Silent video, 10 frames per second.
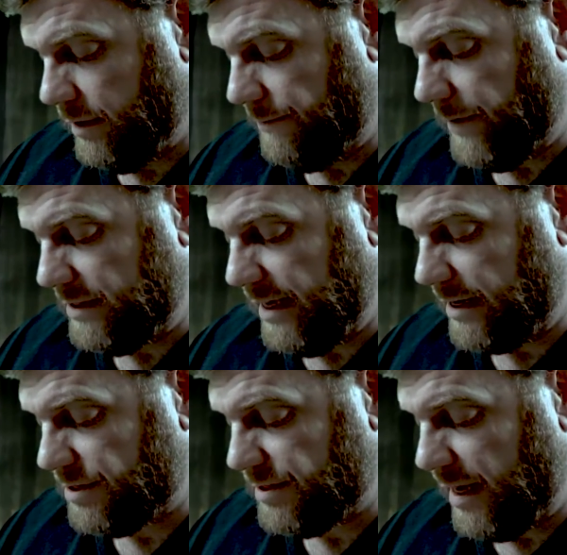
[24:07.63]
"If I take
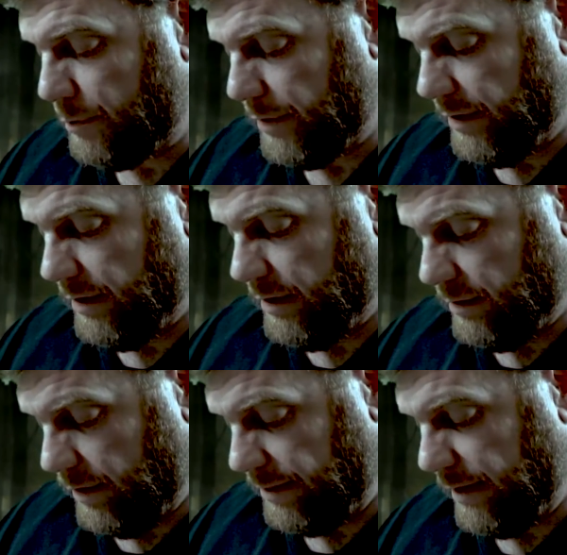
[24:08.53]
a step,
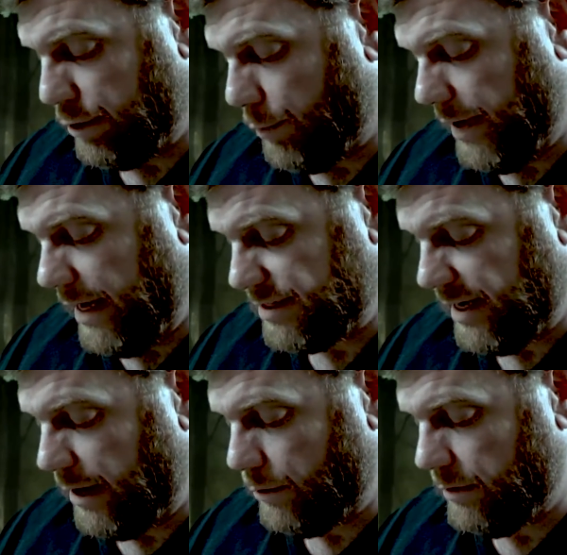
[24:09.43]
I think I'll pass
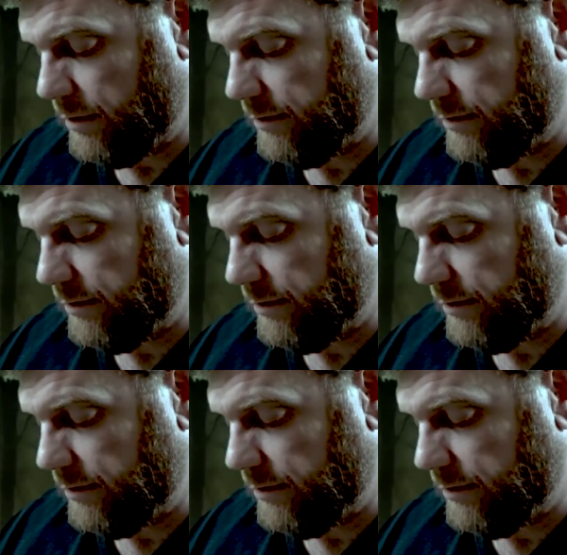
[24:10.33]
out."